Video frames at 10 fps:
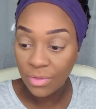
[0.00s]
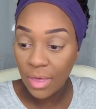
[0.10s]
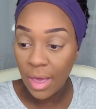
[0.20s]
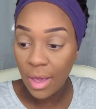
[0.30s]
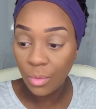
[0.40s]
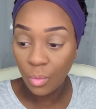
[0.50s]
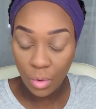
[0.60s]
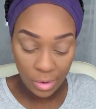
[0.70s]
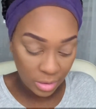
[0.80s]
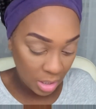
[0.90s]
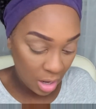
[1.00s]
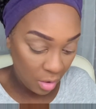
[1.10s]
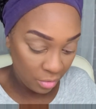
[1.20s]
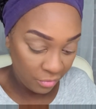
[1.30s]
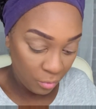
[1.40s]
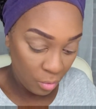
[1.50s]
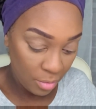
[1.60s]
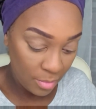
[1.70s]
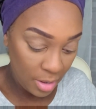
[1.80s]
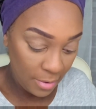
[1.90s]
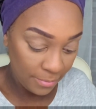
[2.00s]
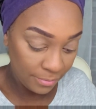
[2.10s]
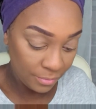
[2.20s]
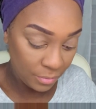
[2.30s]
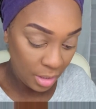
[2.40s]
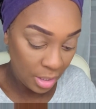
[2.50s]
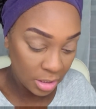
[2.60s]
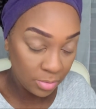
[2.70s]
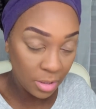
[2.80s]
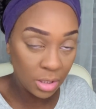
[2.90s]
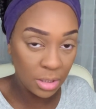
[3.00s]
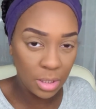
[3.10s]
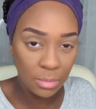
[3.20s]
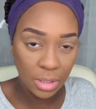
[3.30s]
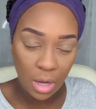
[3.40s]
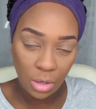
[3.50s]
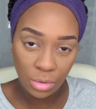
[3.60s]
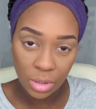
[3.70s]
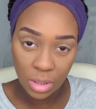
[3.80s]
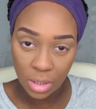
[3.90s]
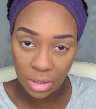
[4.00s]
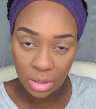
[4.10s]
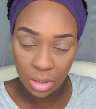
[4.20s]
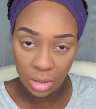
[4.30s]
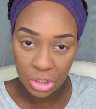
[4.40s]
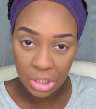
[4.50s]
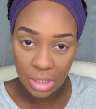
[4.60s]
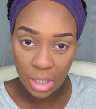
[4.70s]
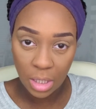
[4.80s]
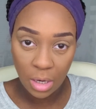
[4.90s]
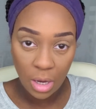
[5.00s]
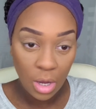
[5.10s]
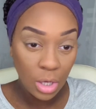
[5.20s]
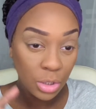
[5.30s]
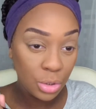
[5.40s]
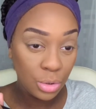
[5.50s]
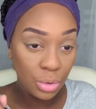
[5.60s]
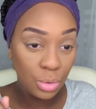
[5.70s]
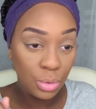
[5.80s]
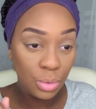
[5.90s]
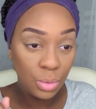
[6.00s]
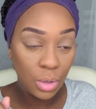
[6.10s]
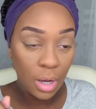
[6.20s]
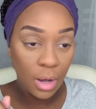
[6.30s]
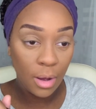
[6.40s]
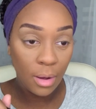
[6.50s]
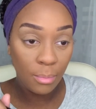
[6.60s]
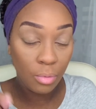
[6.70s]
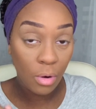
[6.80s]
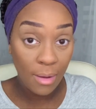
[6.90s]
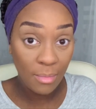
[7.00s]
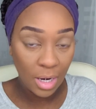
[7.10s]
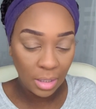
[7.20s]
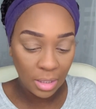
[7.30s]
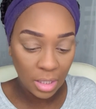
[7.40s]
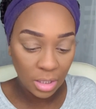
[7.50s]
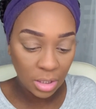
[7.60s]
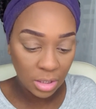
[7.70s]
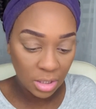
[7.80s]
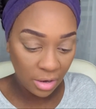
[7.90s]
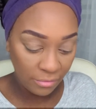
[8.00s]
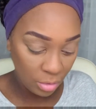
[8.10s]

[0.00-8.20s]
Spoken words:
that works out for me, especially seeing as how I use the concealer stick to prime my lids instead of